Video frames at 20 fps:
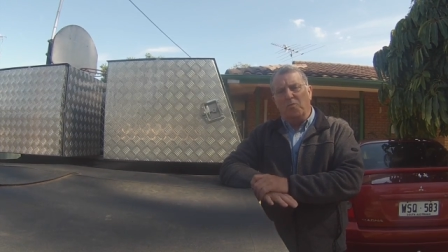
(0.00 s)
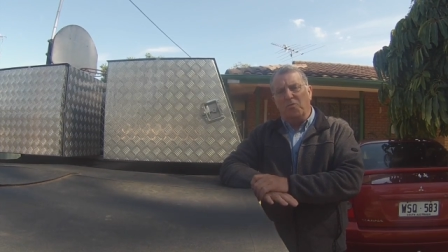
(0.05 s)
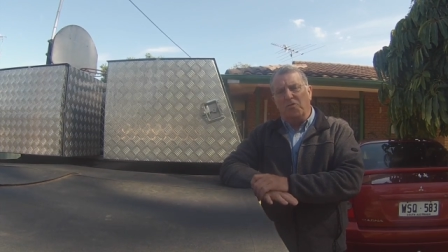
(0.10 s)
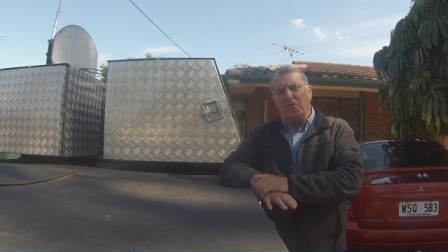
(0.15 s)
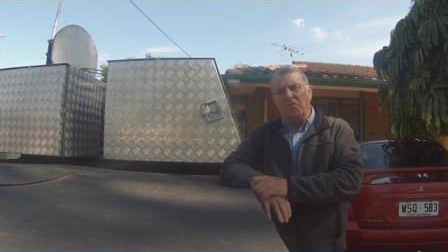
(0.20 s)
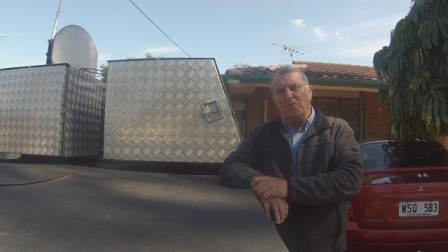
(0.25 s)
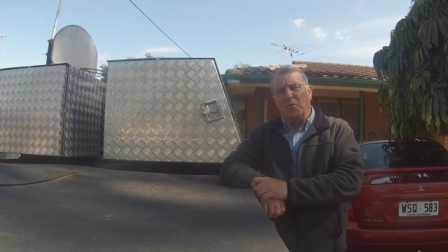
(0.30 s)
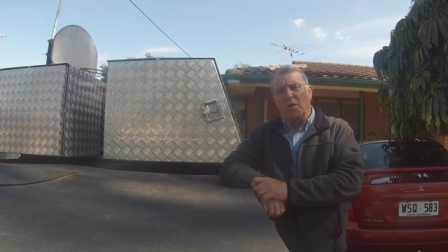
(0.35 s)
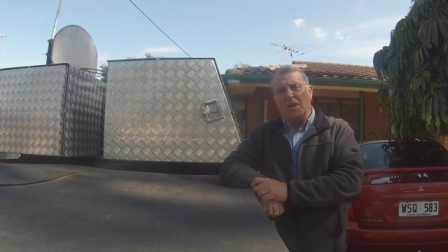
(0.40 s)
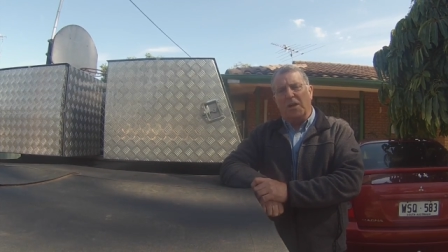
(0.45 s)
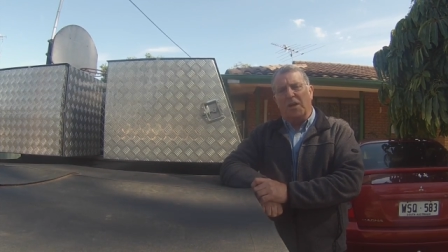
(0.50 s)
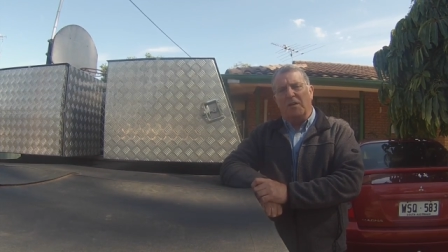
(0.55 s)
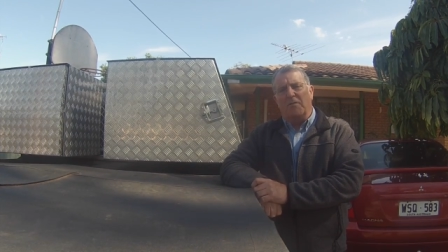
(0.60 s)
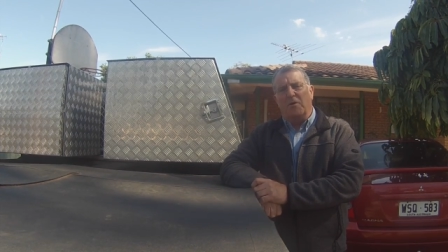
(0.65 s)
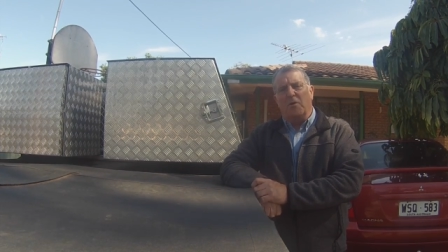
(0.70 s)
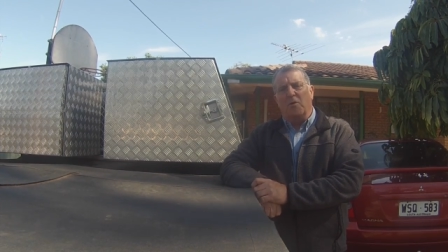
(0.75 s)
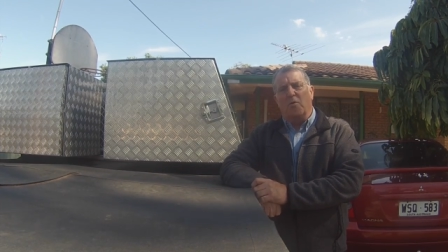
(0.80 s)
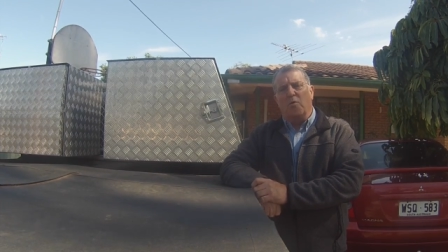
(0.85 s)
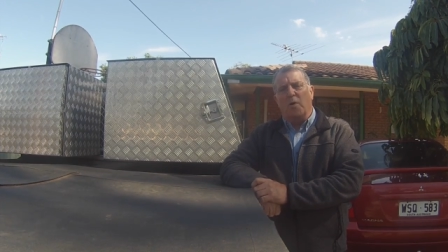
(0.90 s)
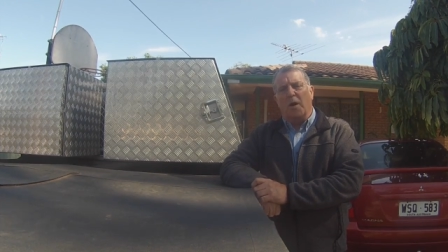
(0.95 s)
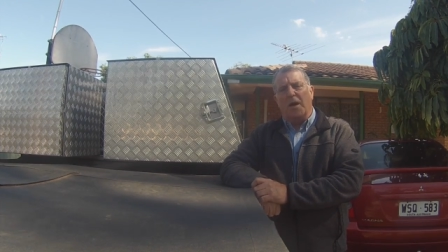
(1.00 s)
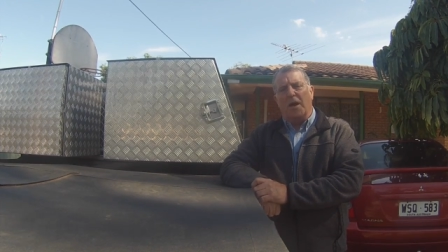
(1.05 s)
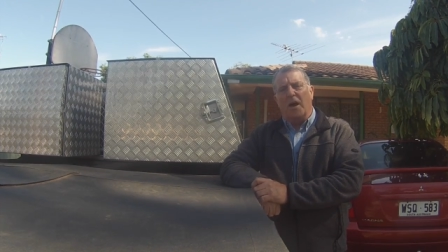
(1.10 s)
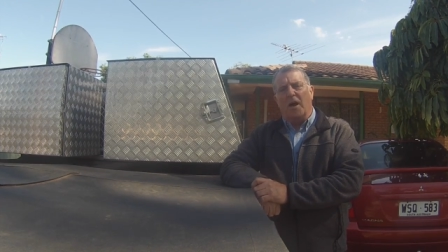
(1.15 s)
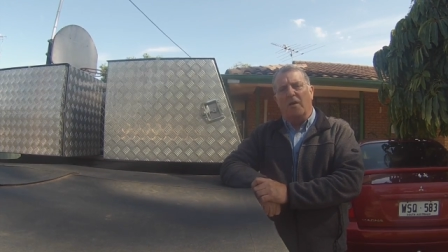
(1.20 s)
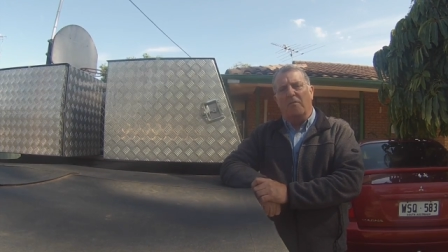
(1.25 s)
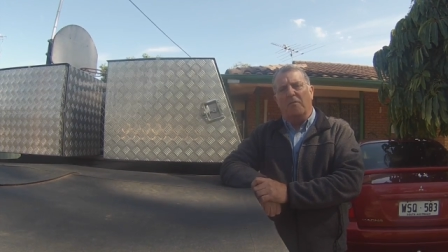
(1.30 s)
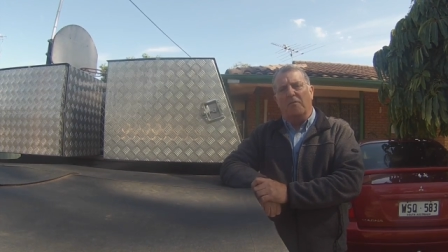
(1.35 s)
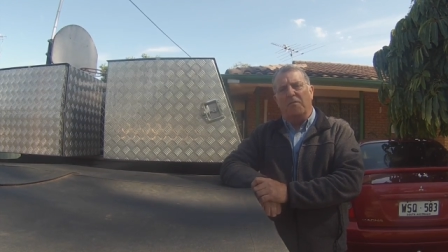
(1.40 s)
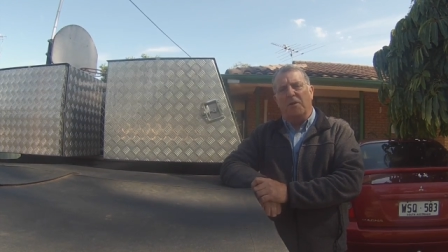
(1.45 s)
just want to give you a quick
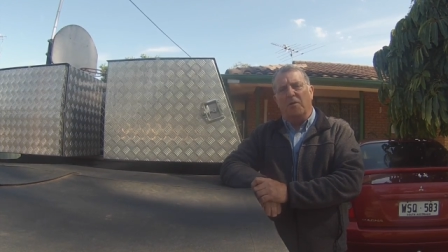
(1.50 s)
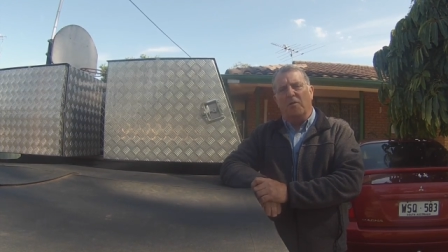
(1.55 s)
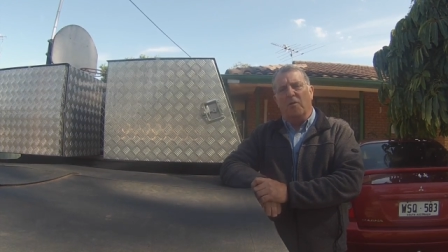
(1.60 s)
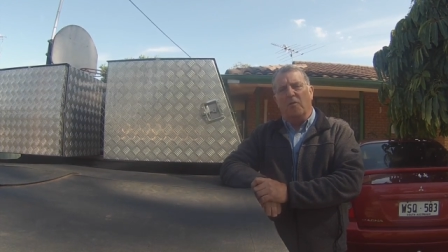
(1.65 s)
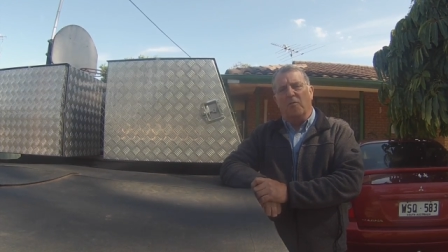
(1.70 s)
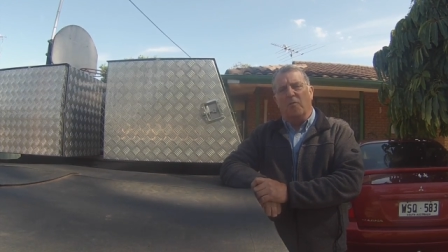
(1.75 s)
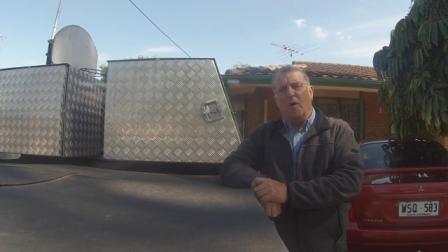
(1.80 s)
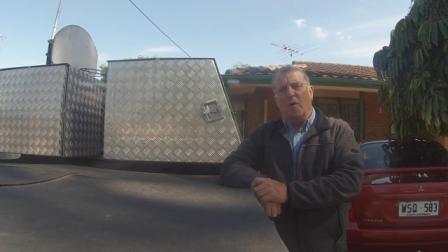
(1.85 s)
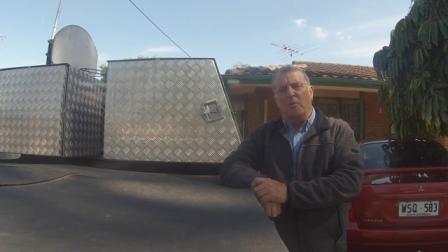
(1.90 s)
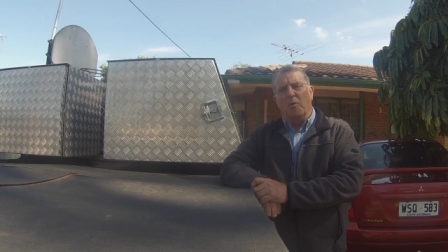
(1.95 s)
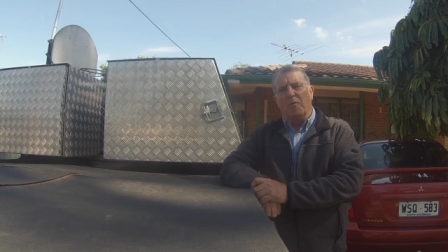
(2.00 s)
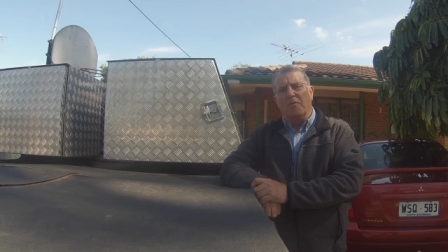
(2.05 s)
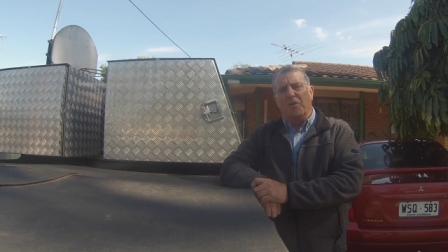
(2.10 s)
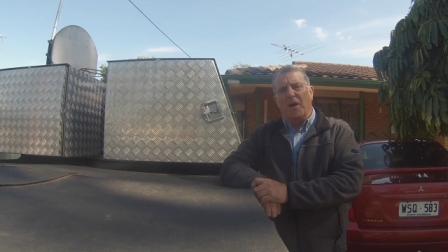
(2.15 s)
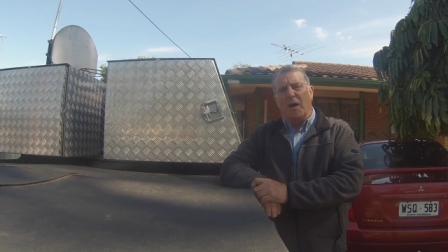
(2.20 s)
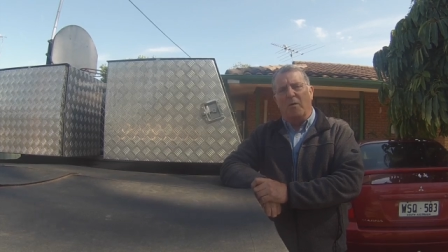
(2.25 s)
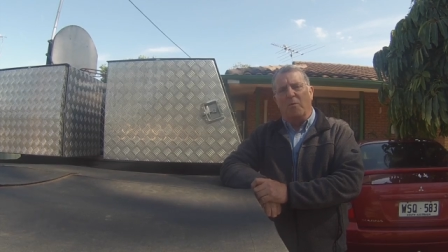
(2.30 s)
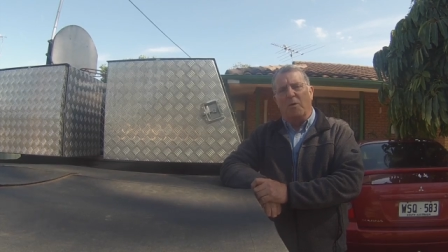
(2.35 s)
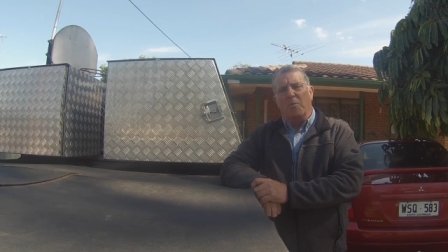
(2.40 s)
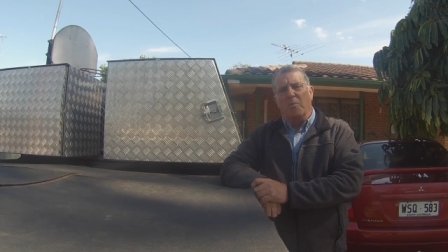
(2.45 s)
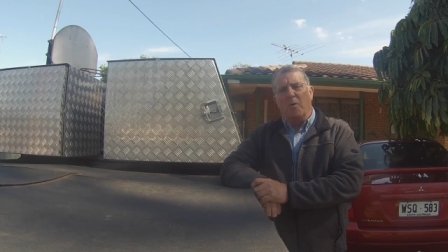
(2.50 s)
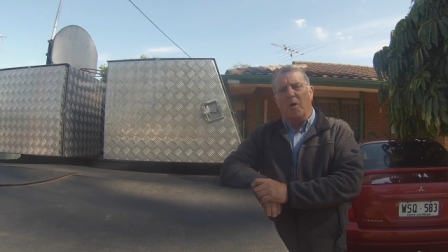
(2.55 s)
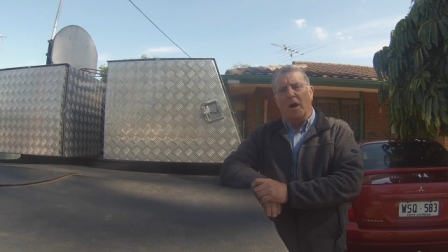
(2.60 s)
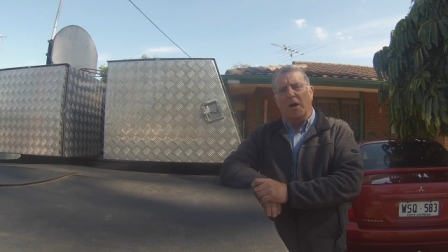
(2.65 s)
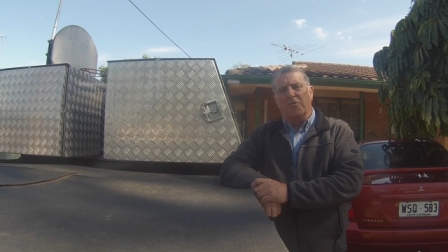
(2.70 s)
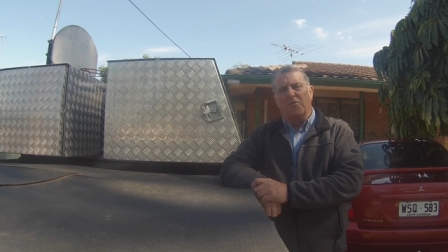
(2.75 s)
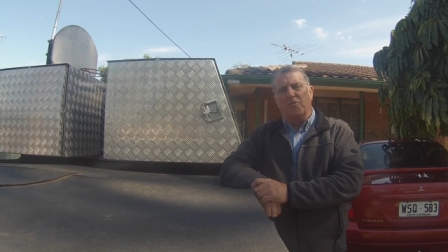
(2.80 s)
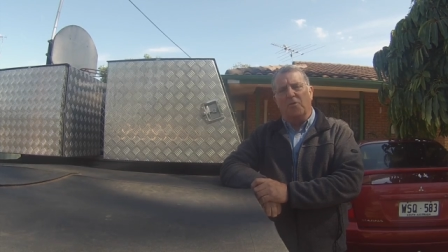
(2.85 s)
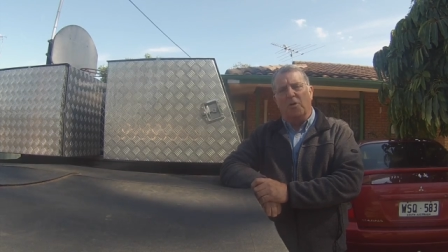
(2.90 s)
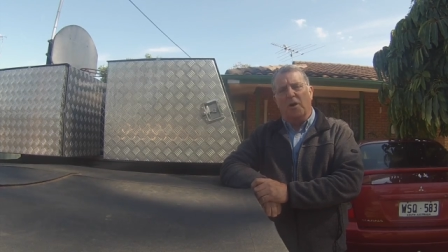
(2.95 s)
overview of what we've done with
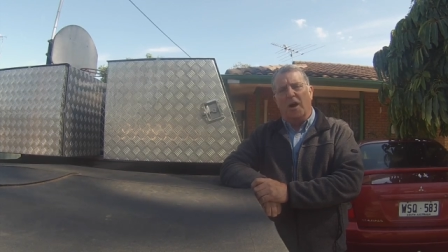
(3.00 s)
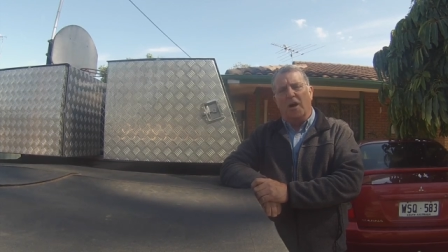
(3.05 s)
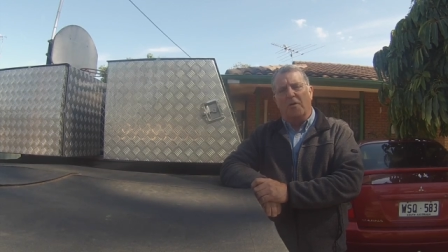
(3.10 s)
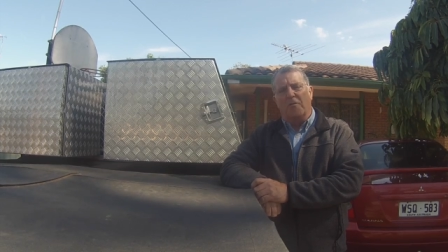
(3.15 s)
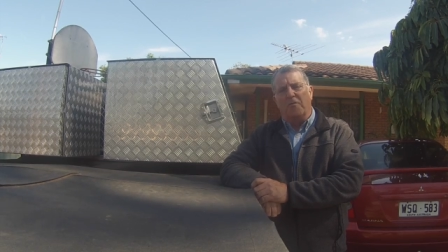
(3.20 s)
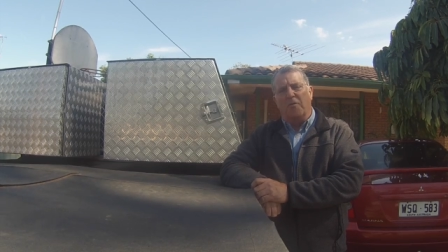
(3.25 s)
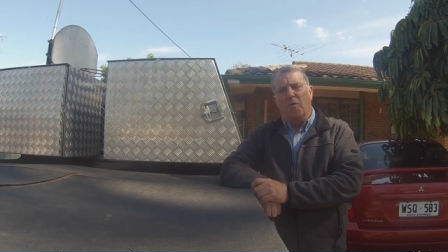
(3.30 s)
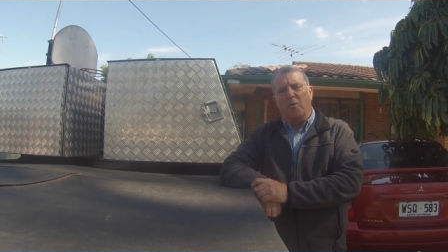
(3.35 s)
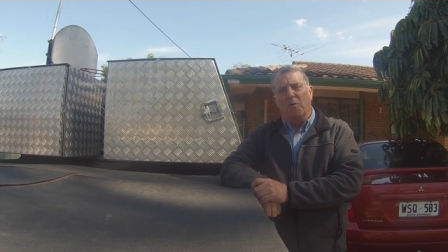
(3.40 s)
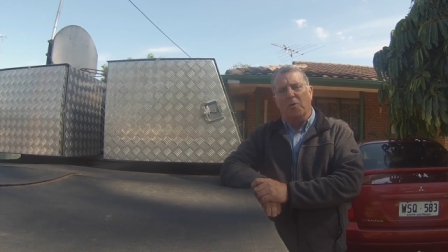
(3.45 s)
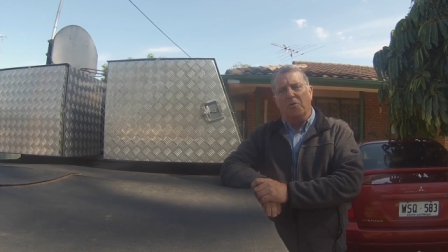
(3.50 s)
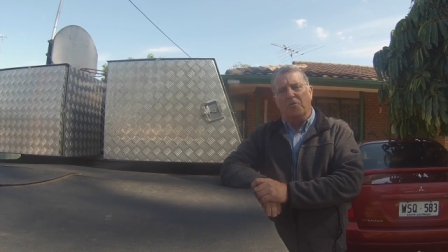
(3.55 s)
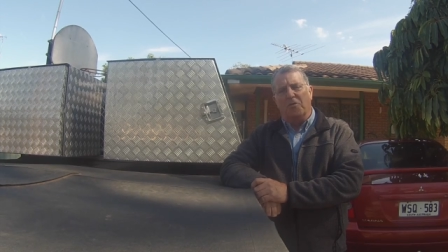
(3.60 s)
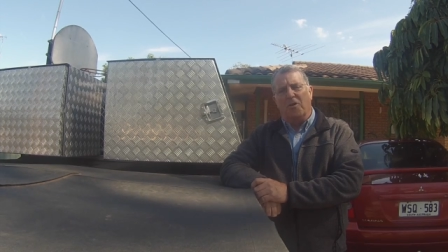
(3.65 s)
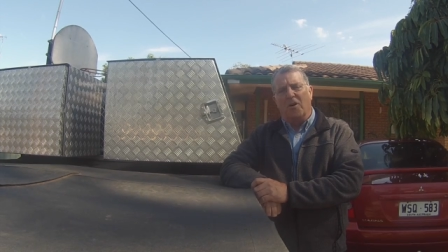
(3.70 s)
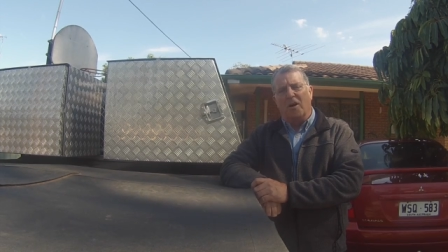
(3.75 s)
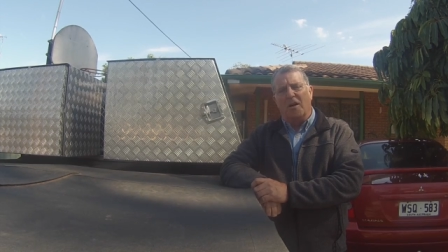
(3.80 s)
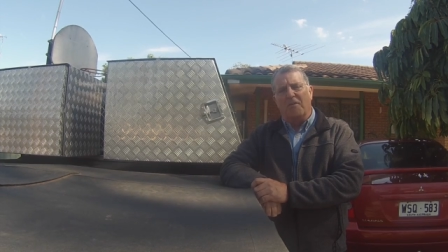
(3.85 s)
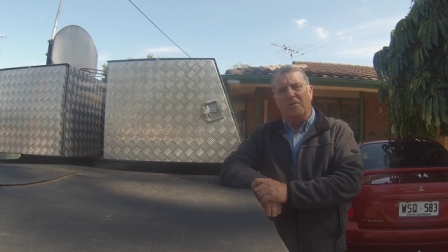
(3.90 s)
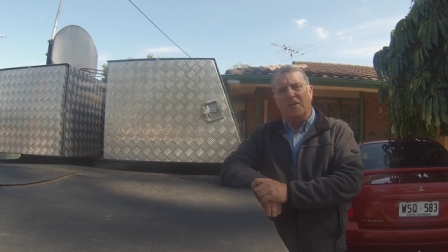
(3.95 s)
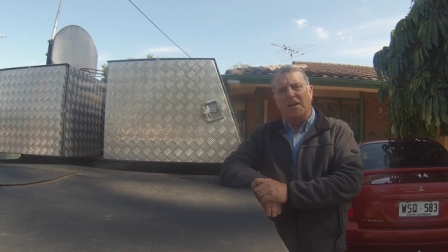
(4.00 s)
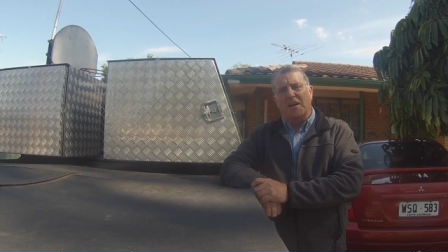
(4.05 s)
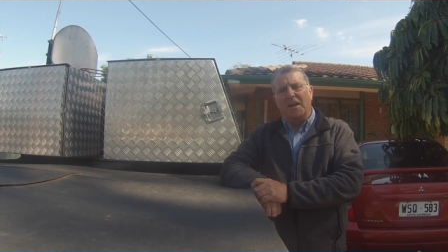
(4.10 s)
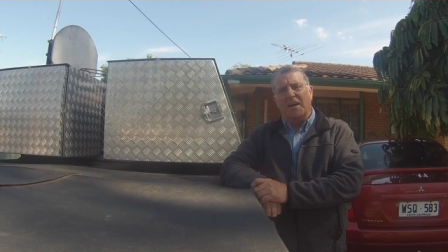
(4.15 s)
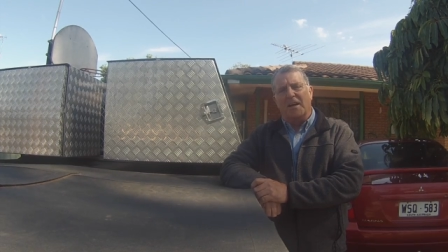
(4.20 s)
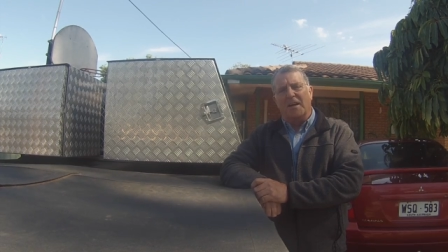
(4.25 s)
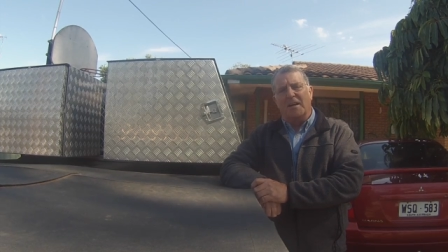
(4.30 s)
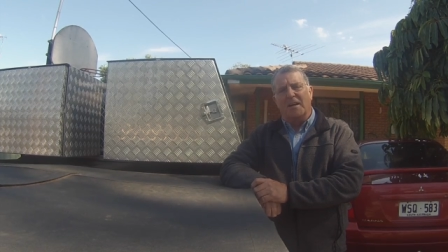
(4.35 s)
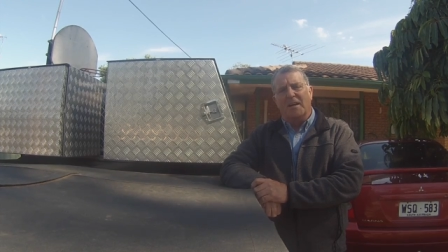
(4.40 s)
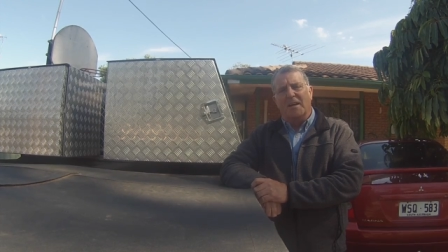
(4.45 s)
Mike's Toyota four-wheel drive
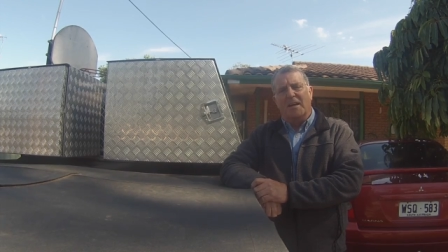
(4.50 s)
here.